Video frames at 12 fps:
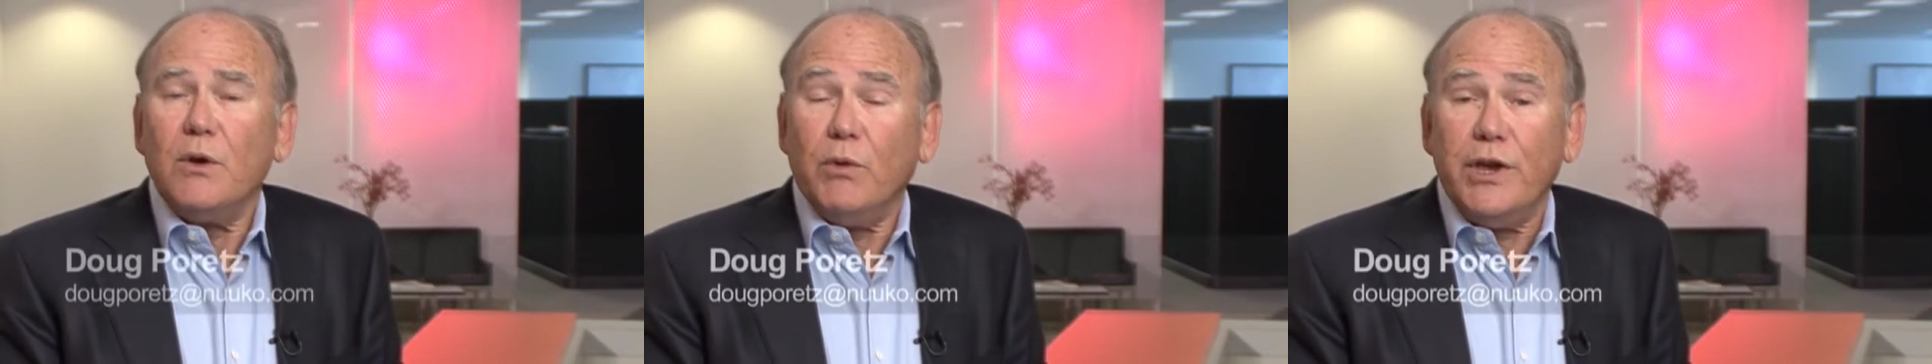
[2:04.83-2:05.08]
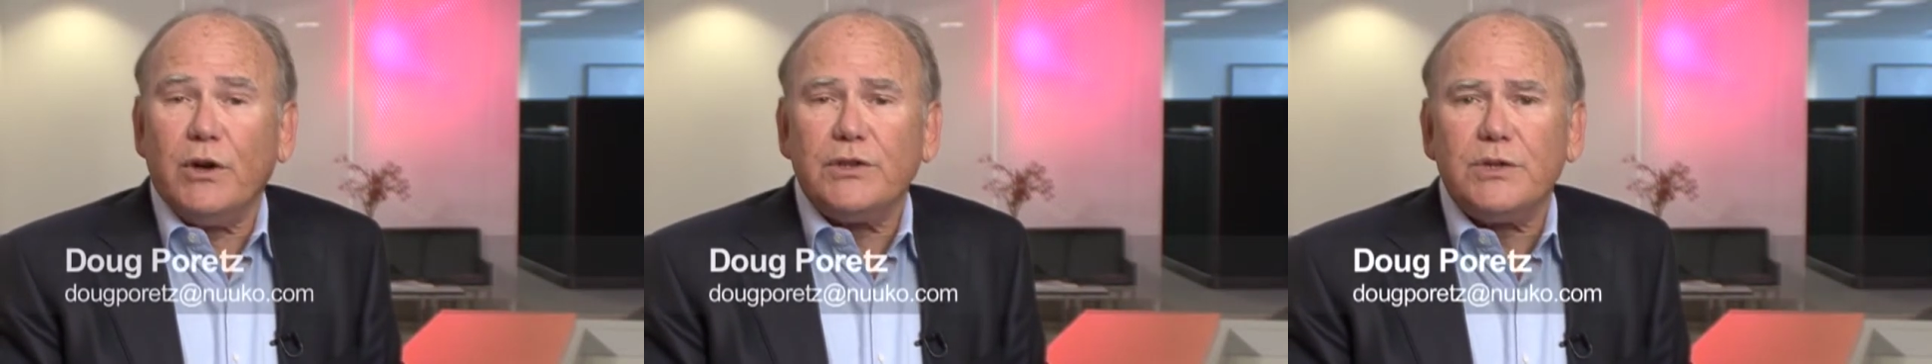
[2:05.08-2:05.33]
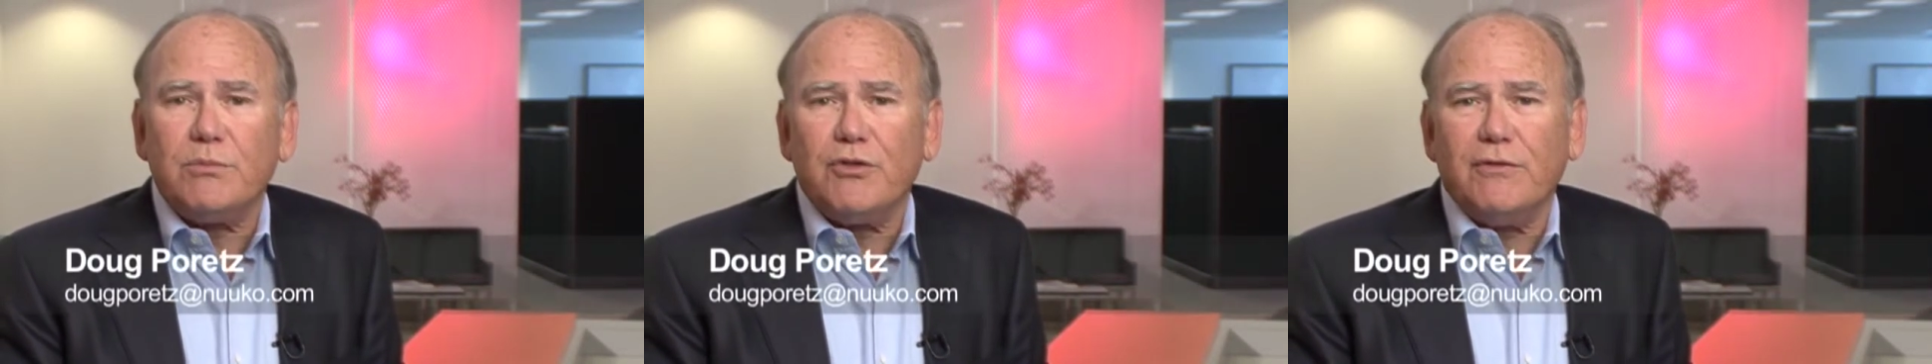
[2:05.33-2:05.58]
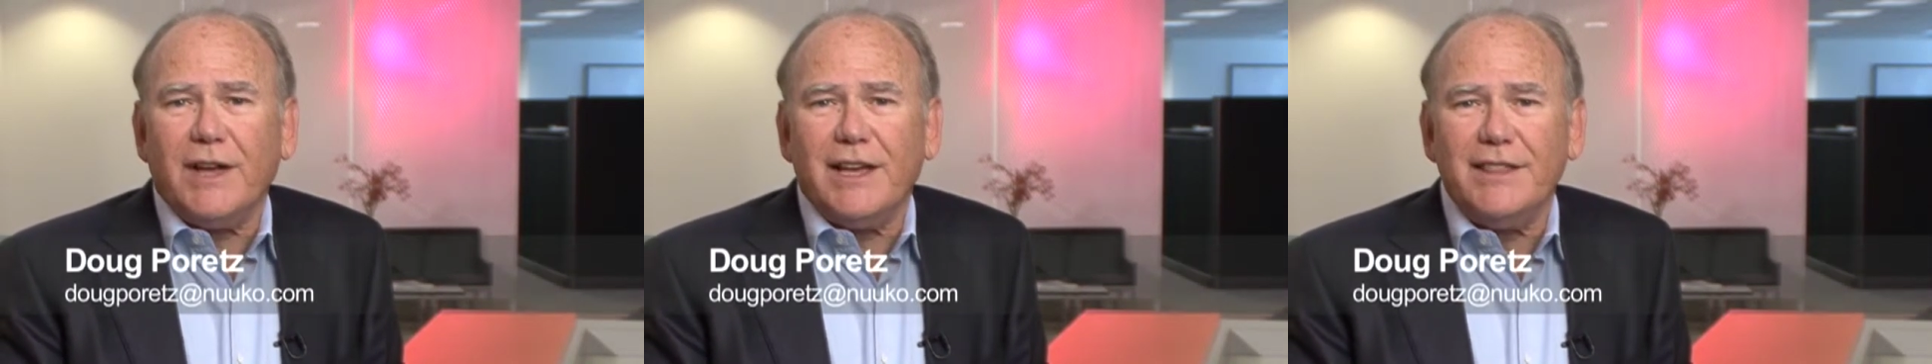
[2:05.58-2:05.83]
We also
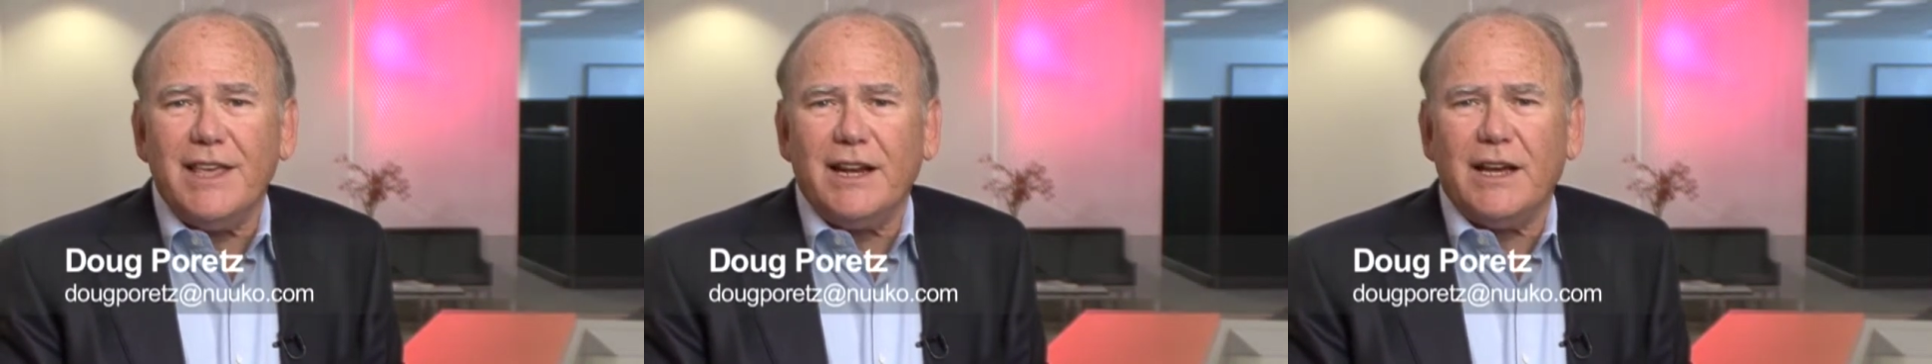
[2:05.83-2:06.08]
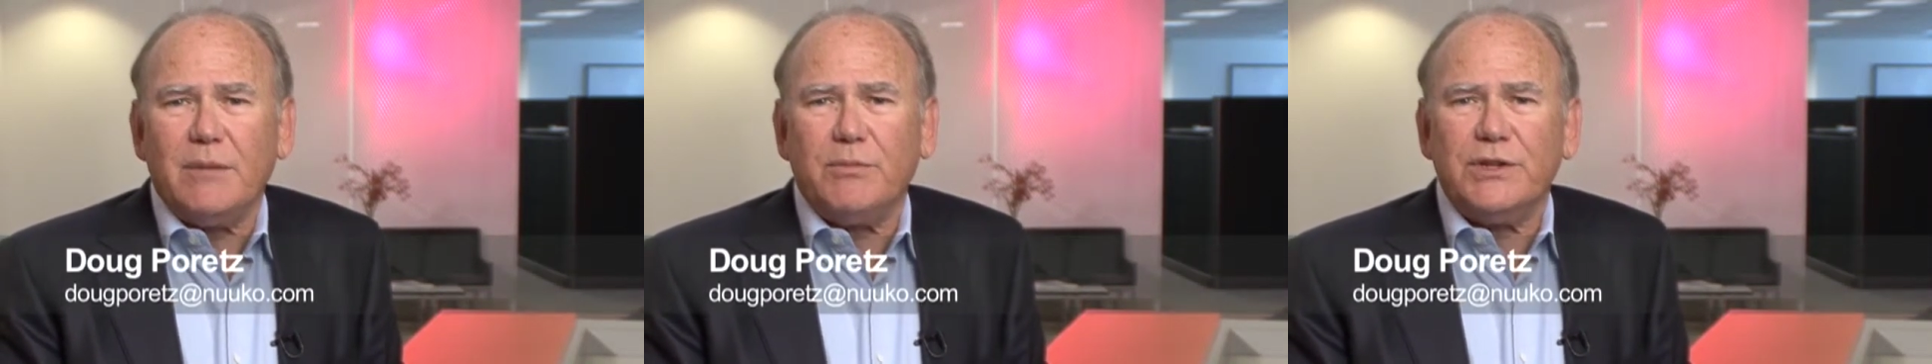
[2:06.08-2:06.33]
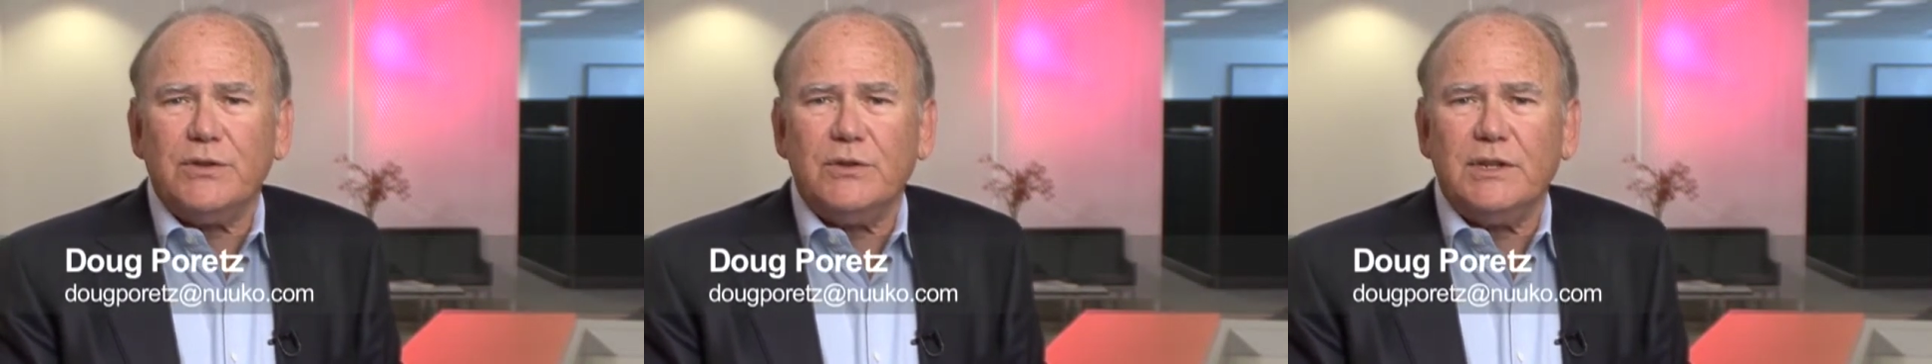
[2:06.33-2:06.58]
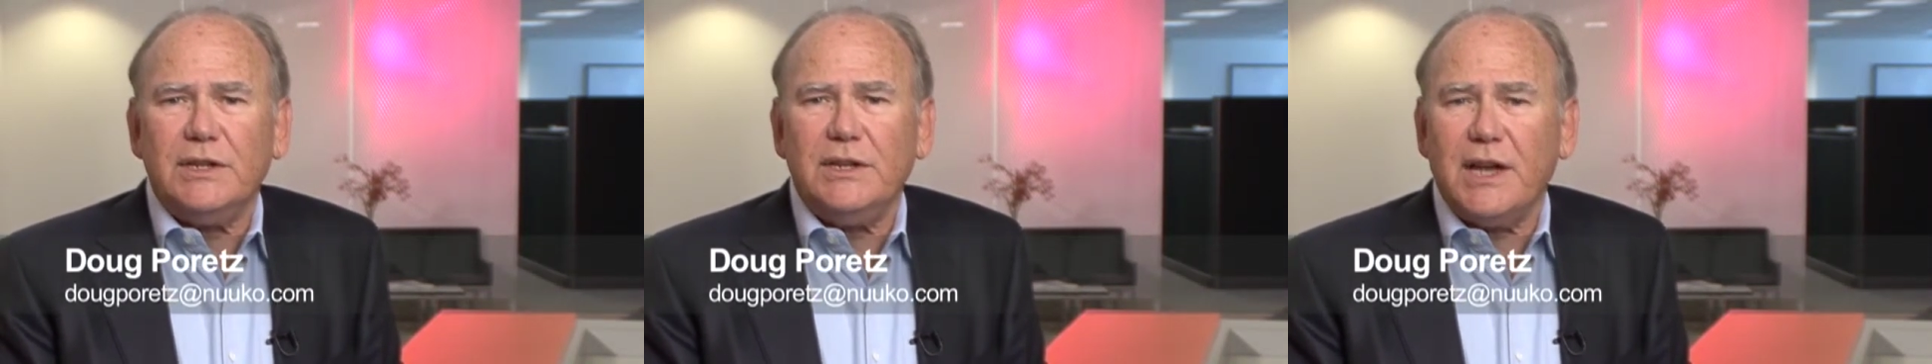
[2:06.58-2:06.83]
provide that
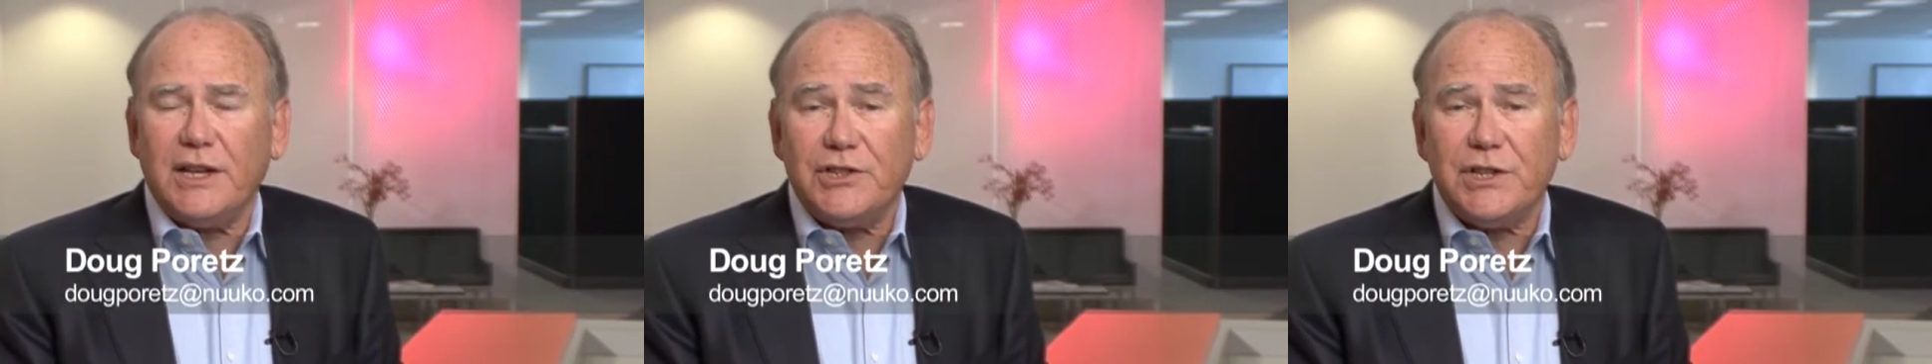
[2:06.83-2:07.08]
opportunity not